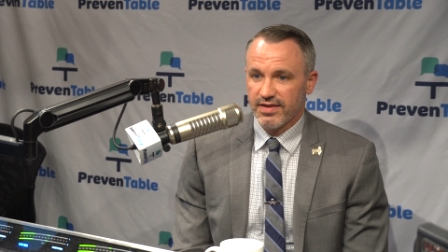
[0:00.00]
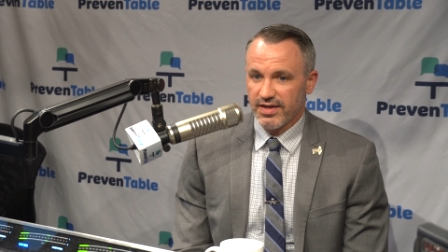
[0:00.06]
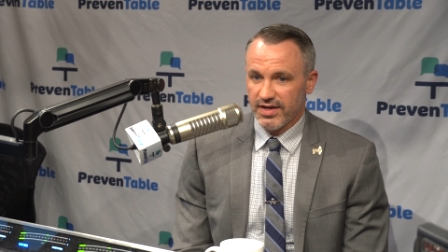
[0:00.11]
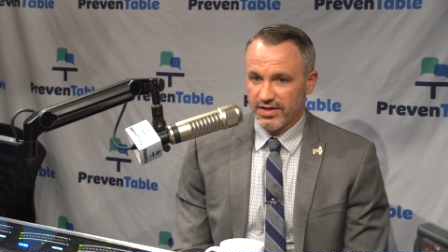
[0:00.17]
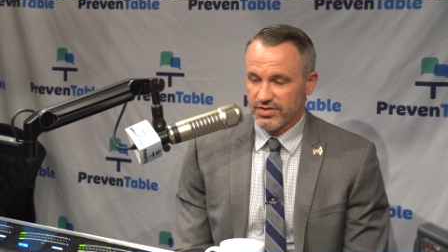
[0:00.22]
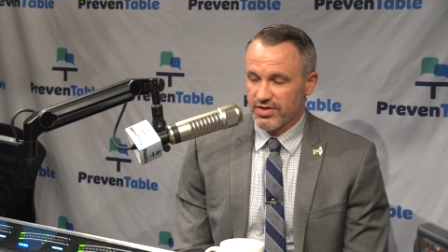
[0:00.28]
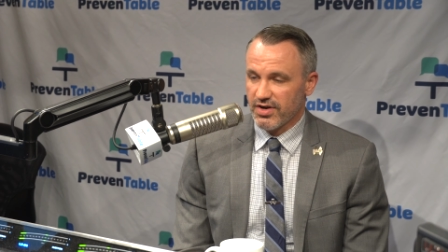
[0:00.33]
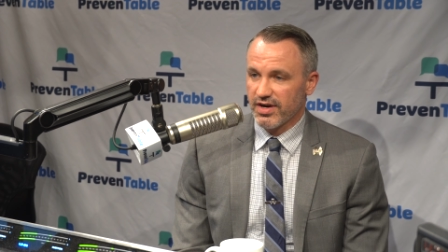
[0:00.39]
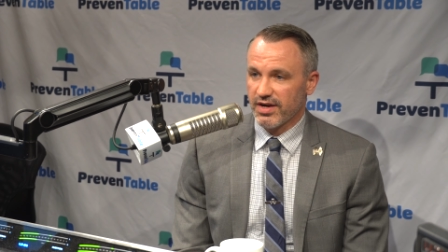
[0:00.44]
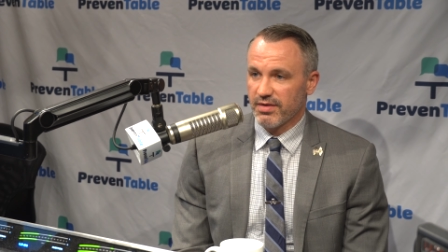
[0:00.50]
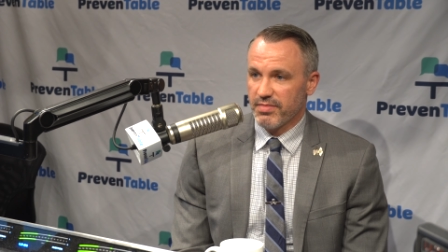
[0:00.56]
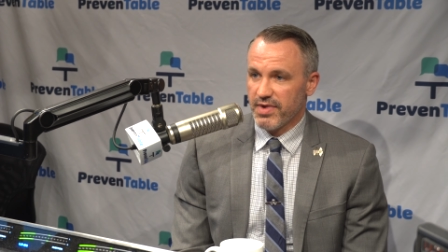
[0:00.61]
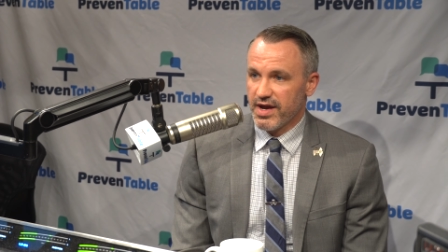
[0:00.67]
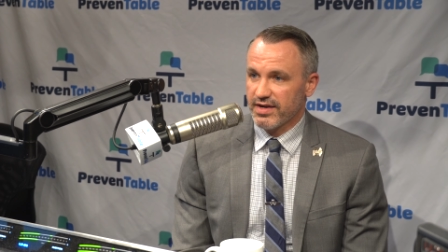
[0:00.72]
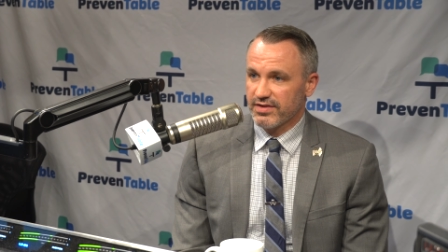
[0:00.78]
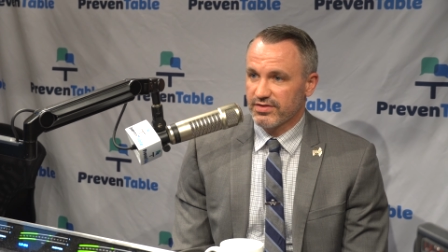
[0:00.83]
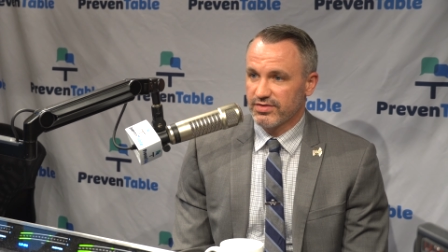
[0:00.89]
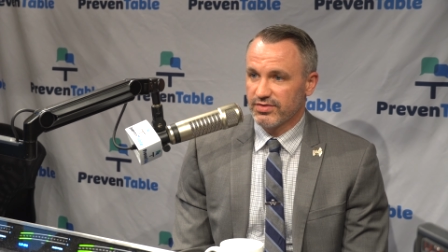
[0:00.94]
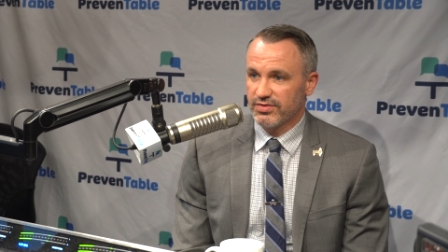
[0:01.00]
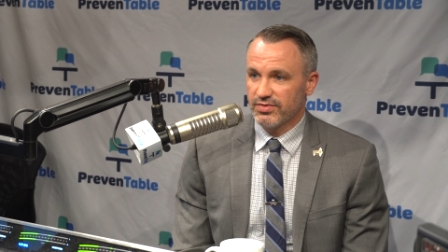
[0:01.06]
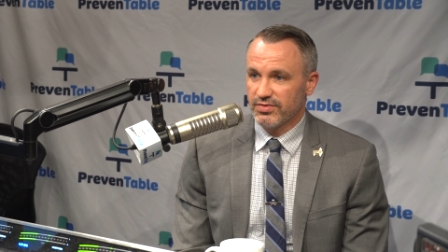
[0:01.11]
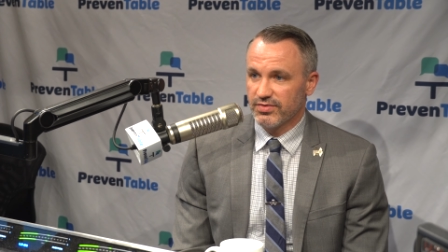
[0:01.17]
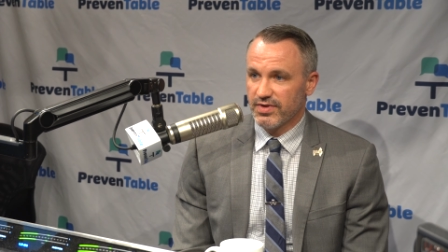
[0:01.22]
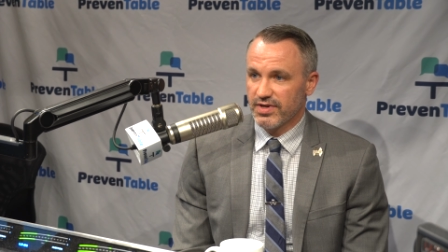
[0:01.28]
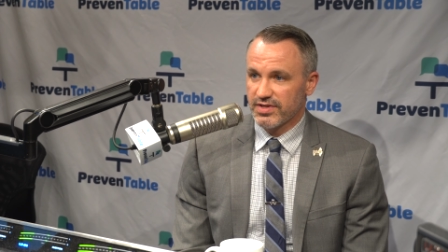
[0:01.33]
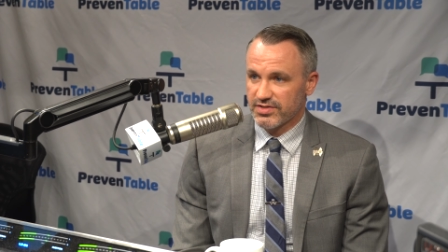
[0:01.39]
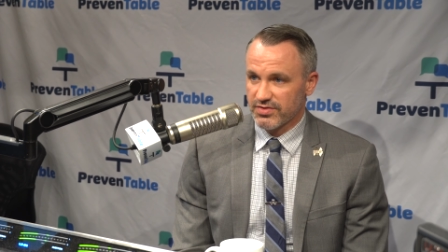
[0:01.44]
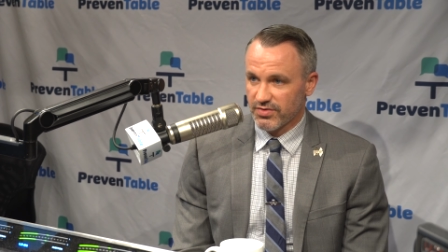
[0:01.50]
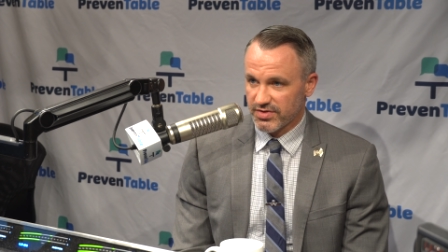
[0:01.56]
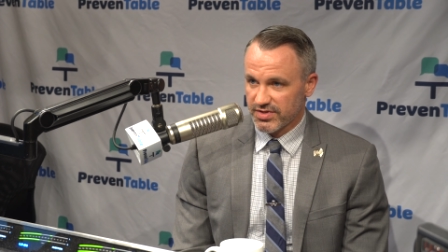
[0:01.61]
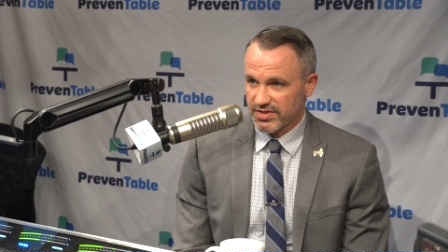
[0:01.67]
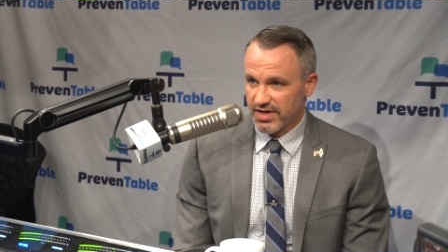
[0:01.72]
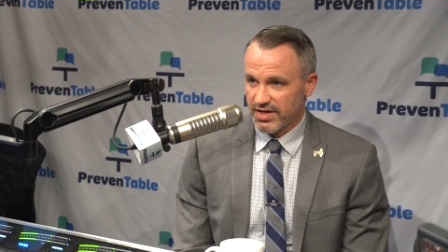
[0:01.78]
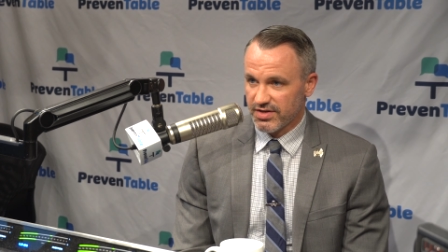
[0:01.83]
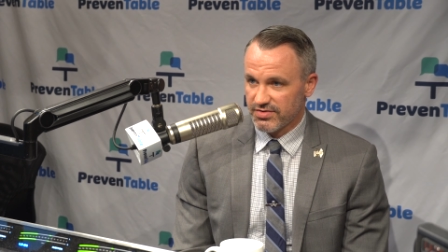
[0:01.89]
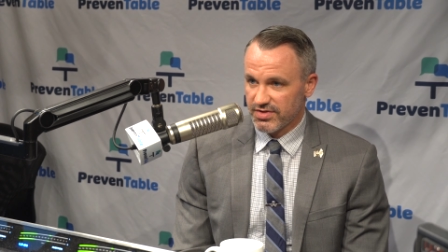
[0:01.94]
a target back to a source
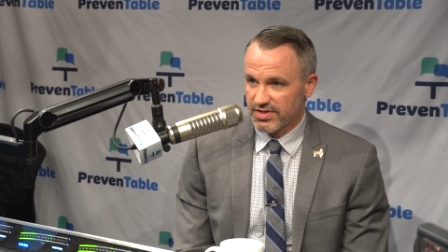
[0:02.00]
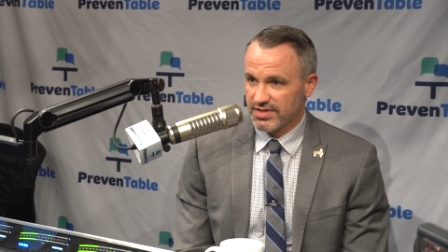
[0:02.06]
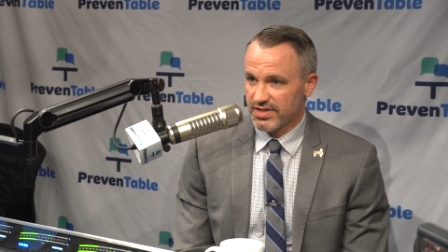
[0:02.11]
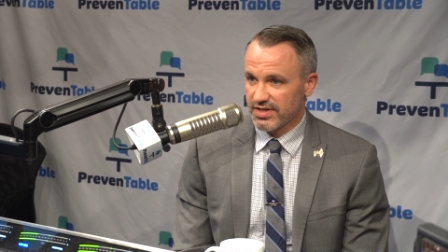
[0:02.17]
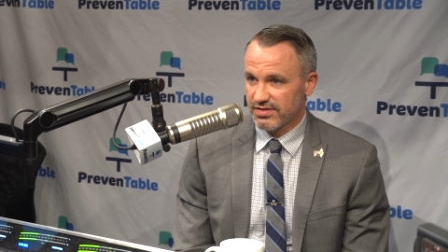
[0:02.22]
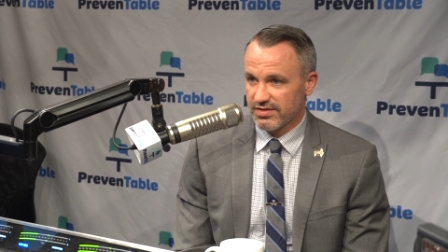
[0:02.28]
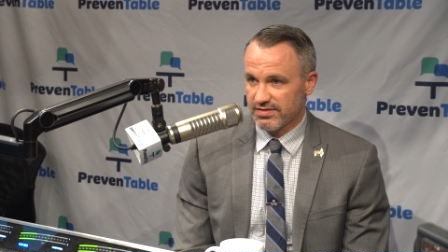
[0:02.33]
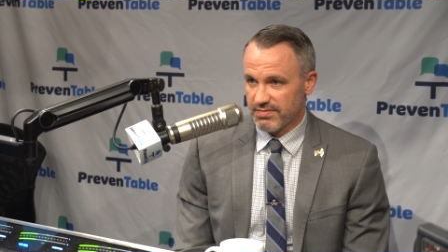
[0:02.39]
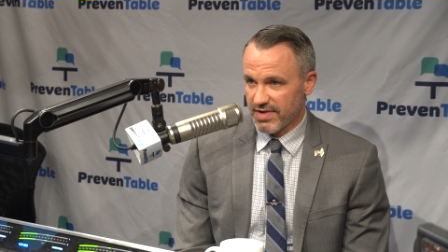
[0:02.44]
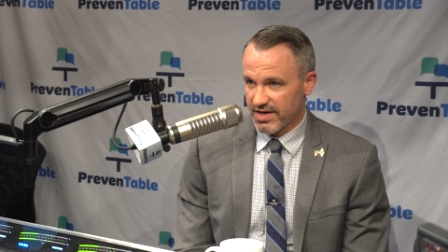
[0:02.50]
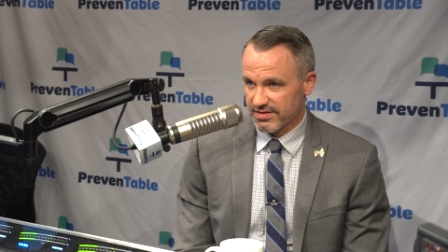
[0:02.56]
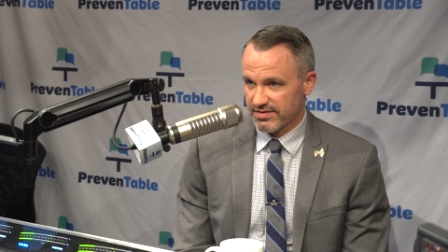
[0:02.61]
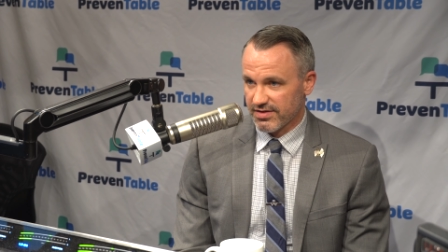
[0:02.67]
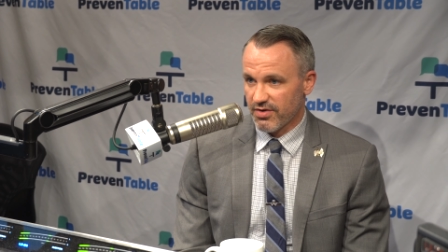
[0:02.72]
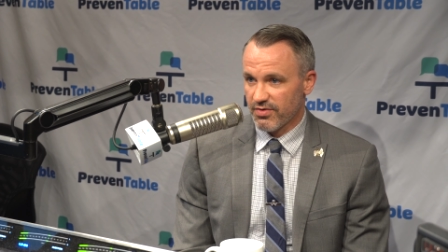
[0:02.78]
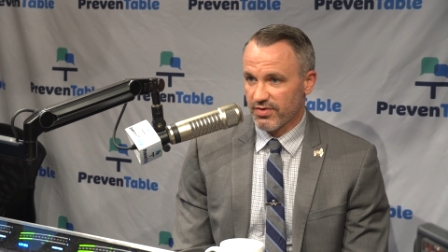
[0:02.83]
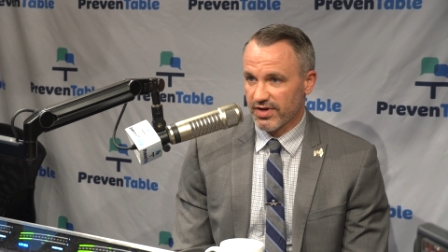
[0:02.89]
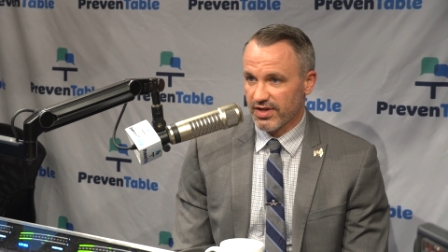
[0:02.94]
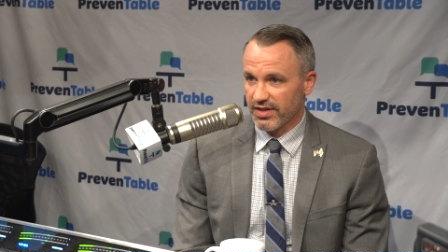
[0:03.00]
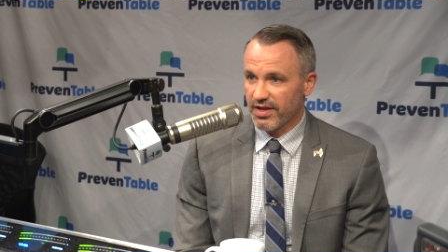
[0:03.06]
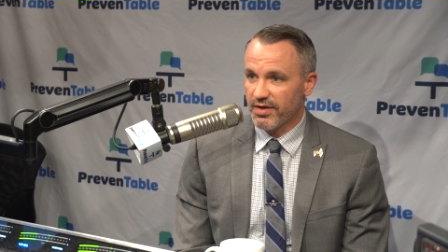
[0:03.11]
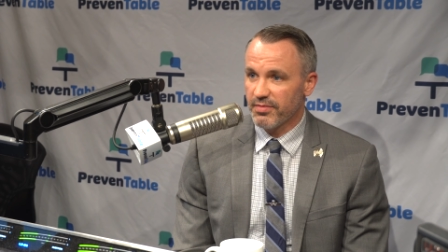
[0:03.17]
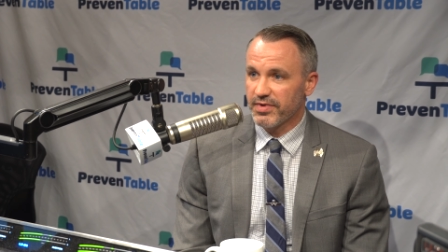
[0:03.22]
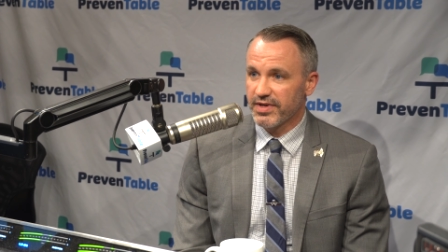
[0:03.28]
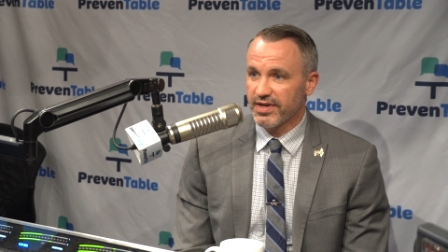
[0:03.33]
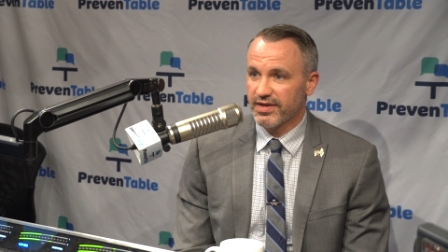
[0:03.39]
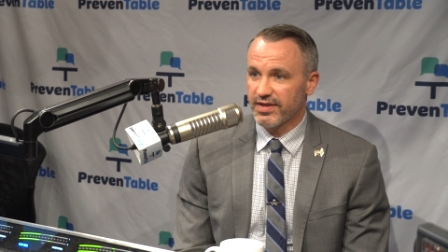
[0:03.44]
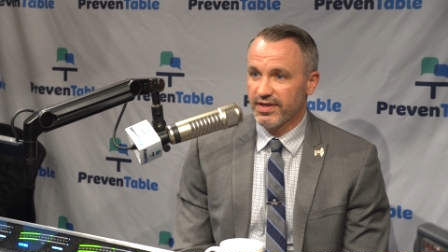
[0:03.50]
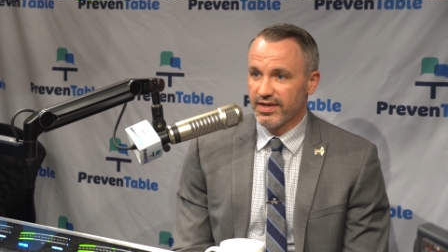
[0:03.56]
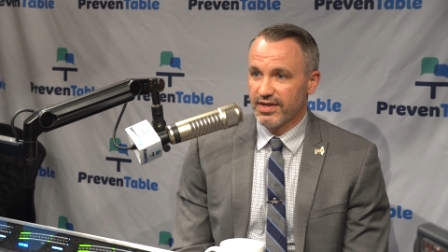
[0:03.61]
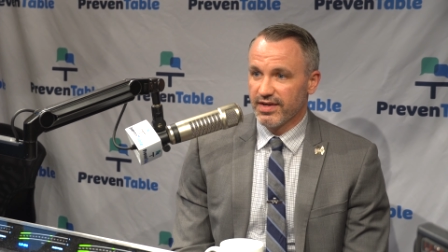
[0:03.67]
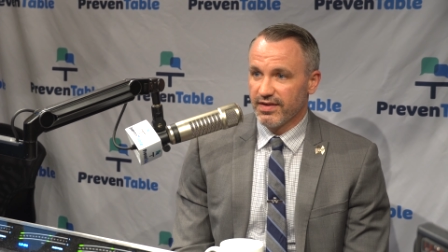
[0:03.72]
country such as Mexico or Colombia,